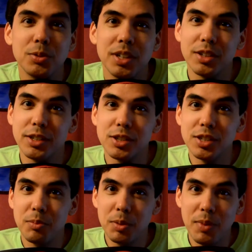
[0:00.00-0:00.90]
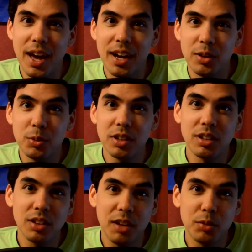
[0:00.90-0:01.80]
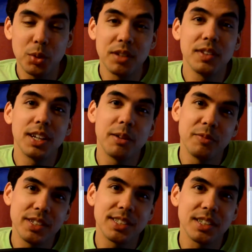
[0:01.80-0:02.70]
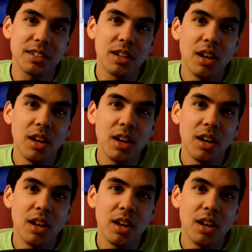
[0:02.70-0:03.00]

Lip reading: either ship it back with a loved one if they come visit,